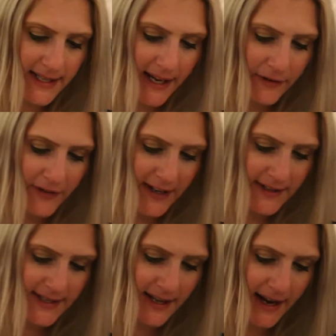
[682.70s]
see if
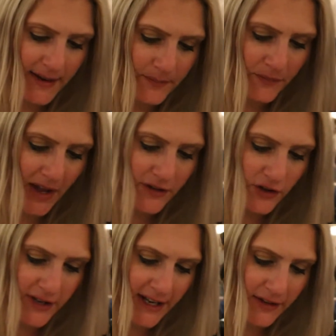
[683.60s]
it's
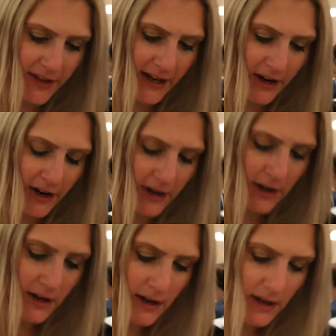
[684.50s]
underneath here.
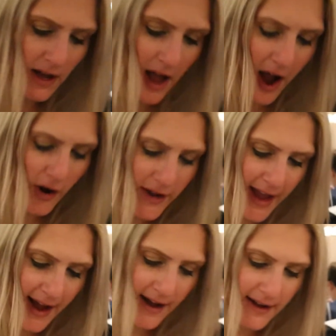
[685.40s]
Oh
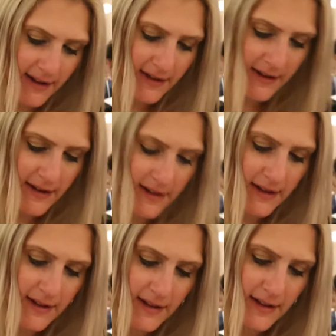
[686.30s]
yeah.
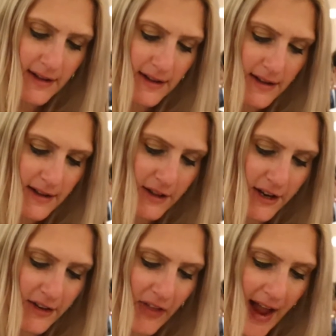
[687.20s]

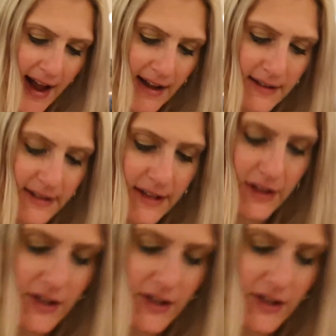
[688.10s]
Look at that. In the